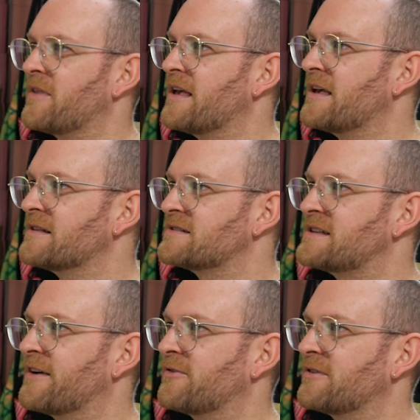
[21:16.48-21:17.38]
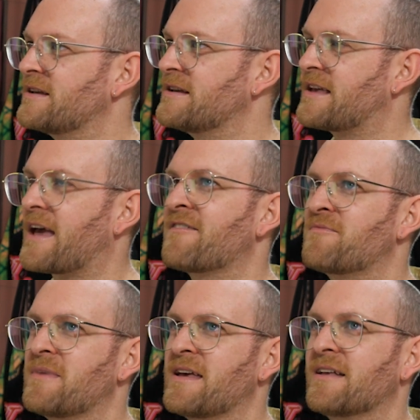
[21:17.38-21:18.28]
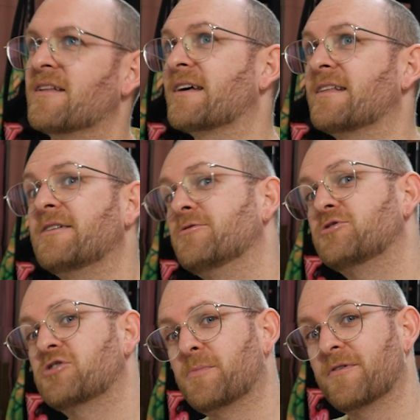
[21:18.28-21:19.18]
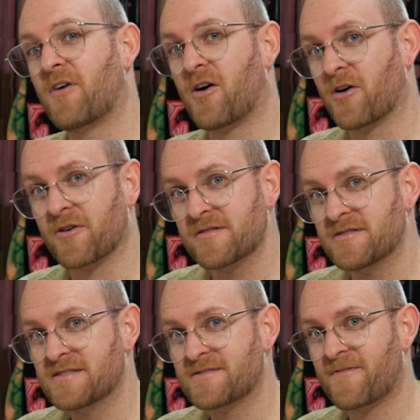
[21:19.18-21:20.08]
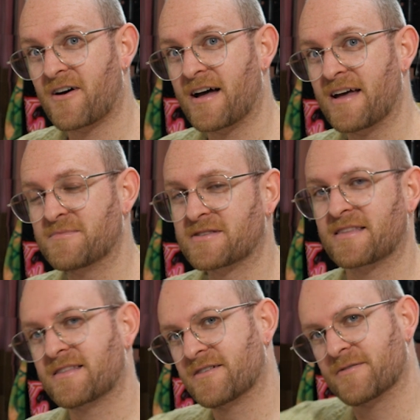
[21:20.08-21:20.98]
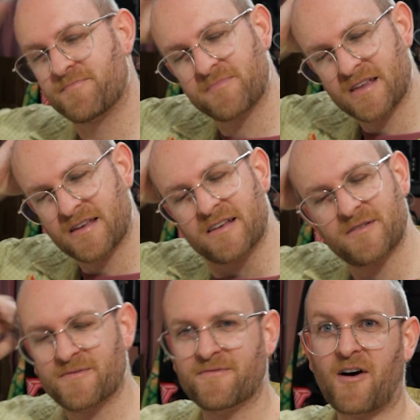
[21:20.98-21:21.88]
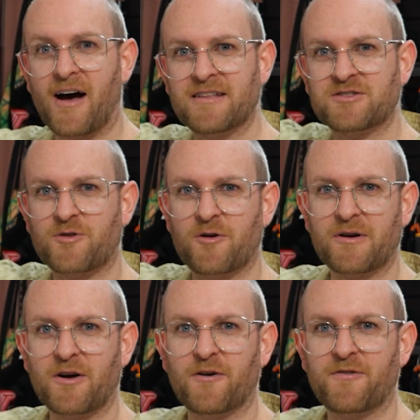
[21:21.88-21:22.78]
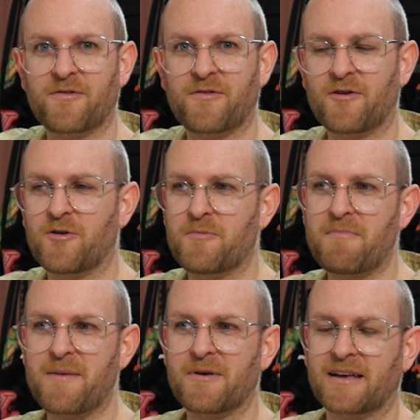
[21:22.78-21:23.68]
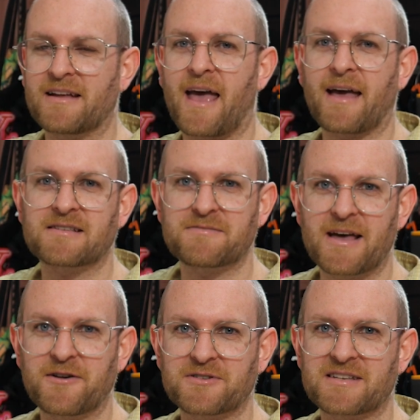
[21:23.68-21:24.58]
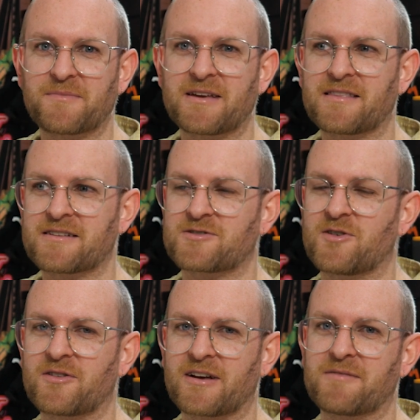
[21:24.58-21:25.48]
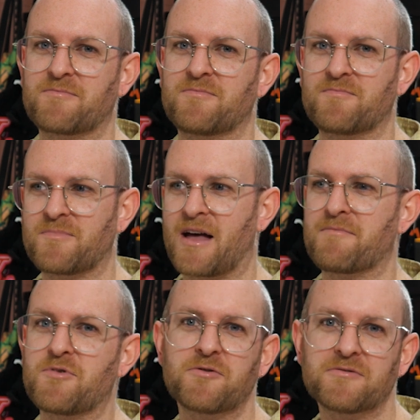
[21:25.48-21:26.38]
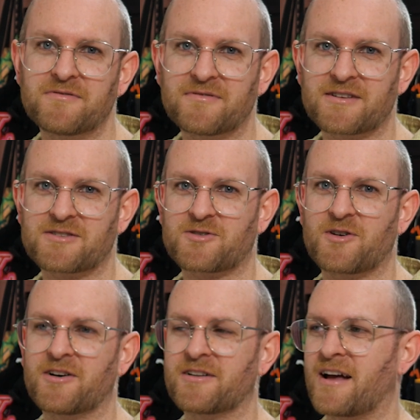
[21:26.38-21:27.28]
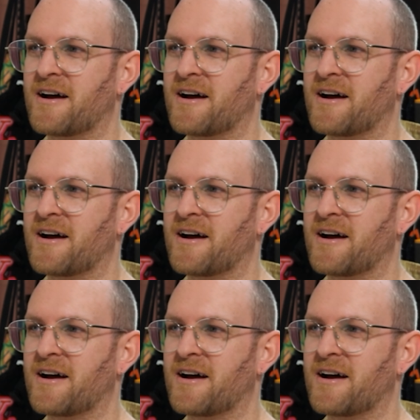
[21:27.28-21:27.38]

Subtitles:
It definitely gave me like Little Shop of Horrors vibes, like the vines growing off, or maybe like an X-Men or something that's got like a mutant that's got